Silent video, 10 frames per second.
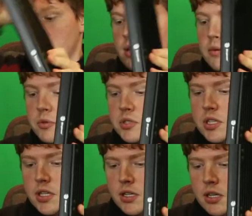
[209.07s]
Then we'll
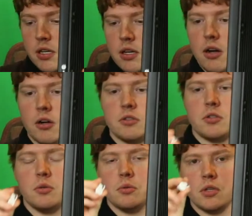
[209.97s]
take our
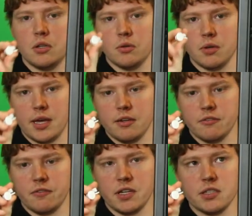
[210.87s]
two little end
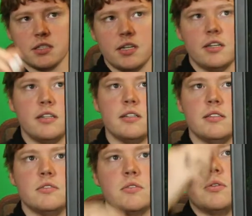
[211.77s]
fittings here
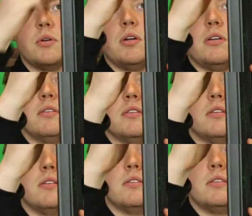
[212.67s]
and screw on
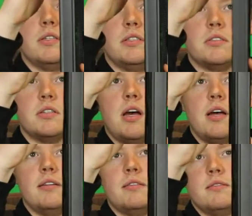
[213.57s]
to each
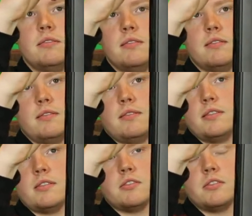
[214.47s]
side.
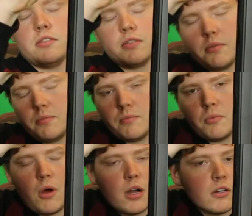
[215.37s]
This is just so
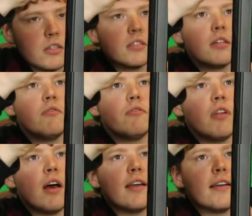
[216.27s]
wire doesn't come
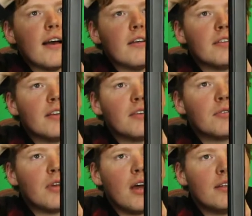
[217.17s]
flying out the other
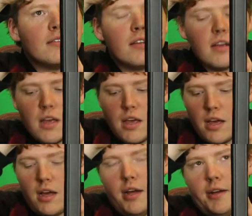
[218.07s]
side.
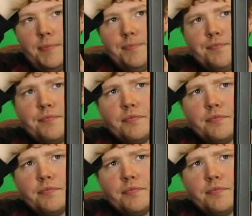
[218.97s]
Um,